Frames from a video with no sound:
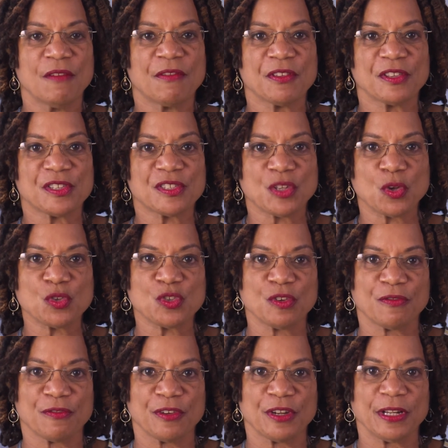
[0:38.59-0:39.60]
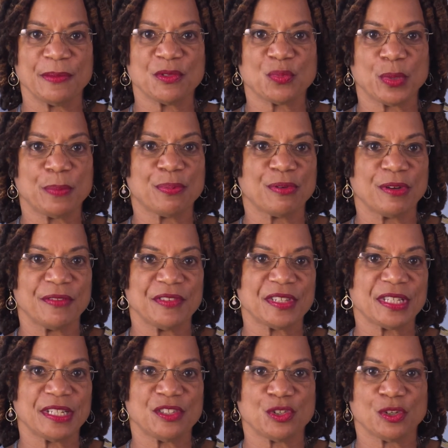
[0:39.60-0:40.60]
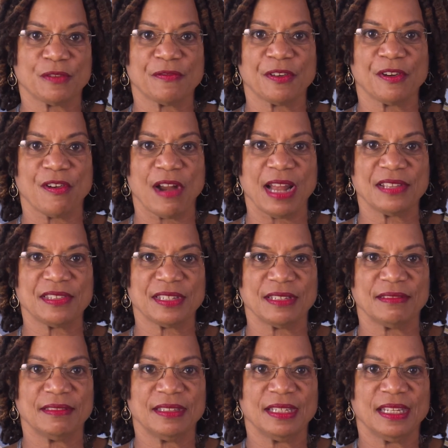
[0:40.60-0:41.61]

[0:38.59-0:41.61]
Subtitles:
for the social freedoms we previously took for granted,